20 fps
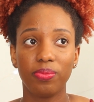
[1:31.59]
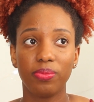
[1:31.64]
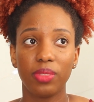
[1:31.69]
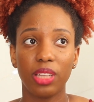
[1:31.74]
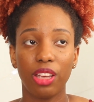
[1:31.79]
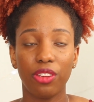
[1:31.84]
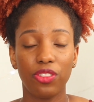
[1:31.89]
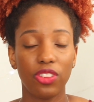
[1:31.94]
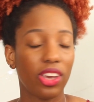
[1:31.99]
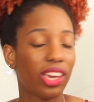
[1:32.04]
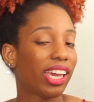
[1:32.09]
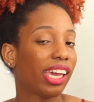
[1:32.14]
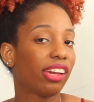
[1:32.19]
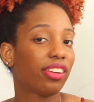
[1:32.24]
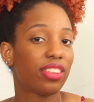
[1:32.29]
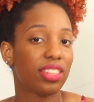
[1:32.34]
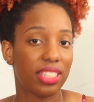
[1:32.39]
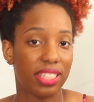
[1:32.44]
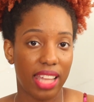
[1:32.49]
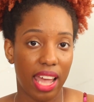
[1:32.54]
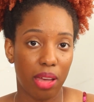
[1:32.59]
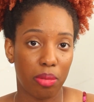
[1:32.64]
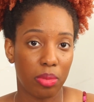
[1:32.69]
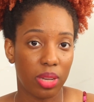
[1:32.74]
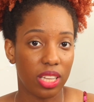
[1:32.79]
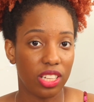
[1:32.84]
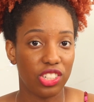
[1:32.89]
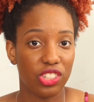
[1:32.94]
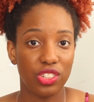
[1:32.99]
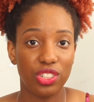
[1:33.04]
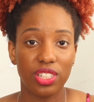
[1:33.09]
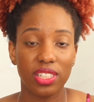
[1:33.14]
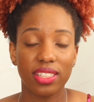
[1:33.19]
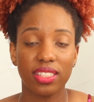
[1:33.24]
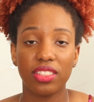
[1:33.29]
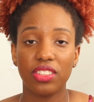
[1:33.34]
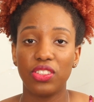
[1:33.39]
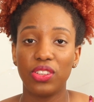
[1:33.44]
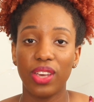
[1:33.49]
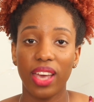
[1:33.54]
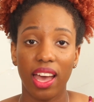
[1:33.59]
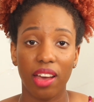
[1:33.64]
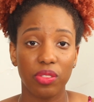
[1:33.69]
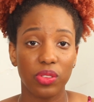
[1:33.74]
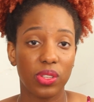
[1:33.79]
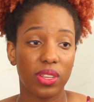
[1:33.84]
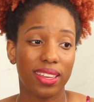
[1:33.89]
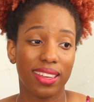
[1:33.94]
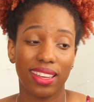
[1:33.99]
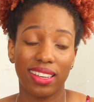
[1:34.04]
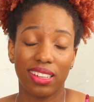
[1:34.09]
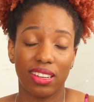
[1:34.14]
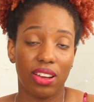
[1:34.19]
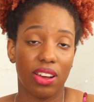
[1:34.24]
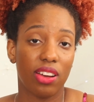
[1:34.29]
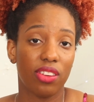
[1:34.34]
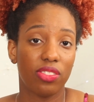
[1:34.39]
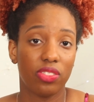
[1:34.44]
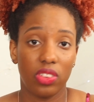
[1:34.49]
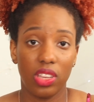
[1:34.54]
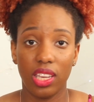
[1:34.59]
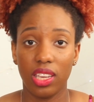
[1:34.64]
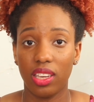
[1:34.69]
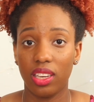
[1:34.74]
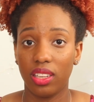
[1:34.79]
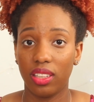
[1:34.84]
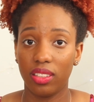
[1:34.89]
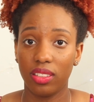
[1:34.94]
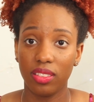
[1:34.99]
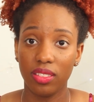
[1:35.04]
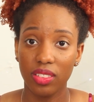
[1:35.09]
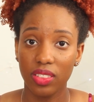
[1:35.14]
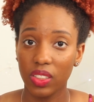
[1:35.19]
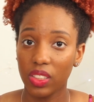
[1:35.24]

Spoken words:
if your hair is damaged, you have to cut it off and